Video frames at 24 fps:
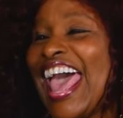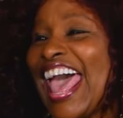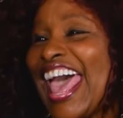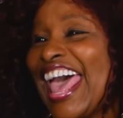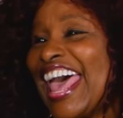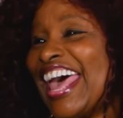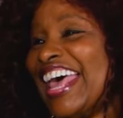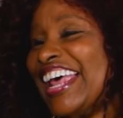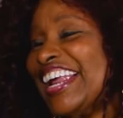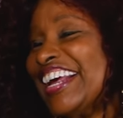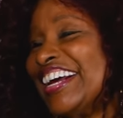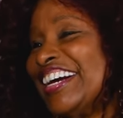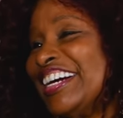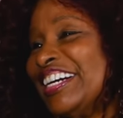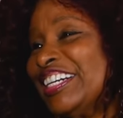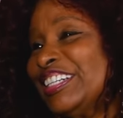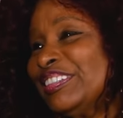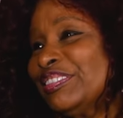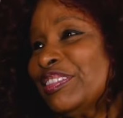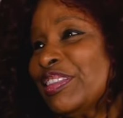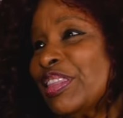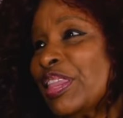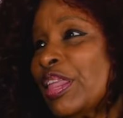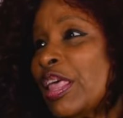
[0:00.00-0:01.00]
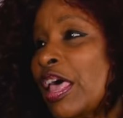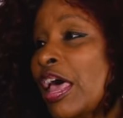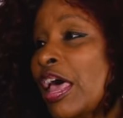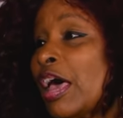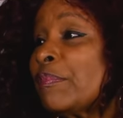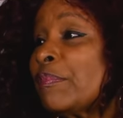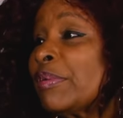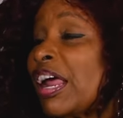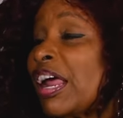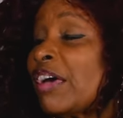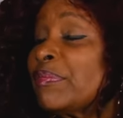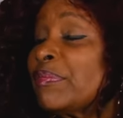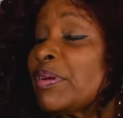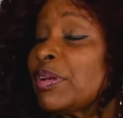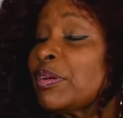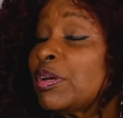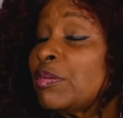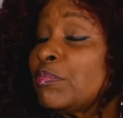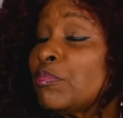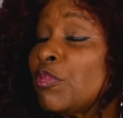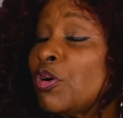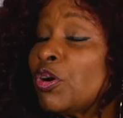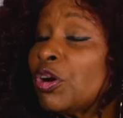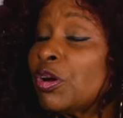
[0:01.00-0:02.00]
And um, but I've
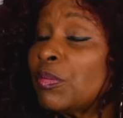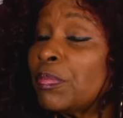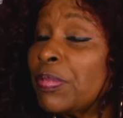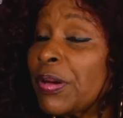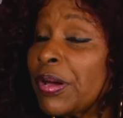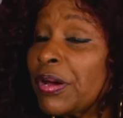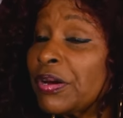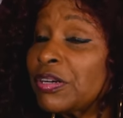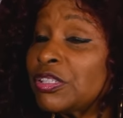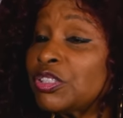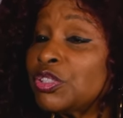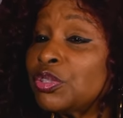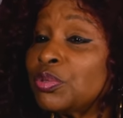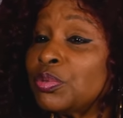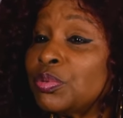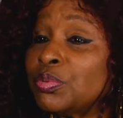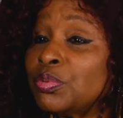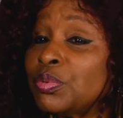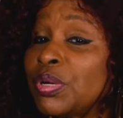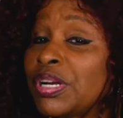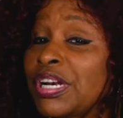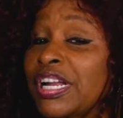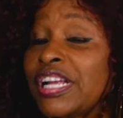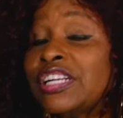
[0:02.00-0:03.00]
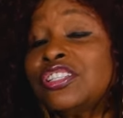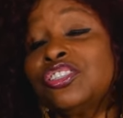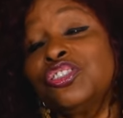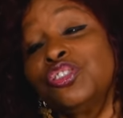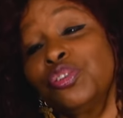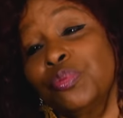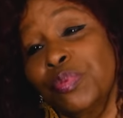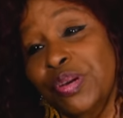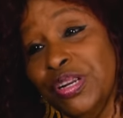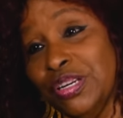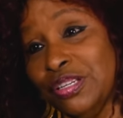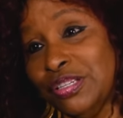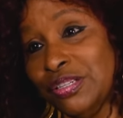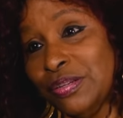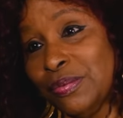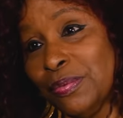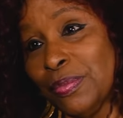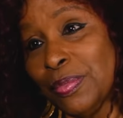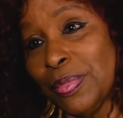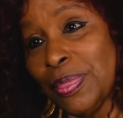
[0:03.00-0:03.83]
been more compared to an instrument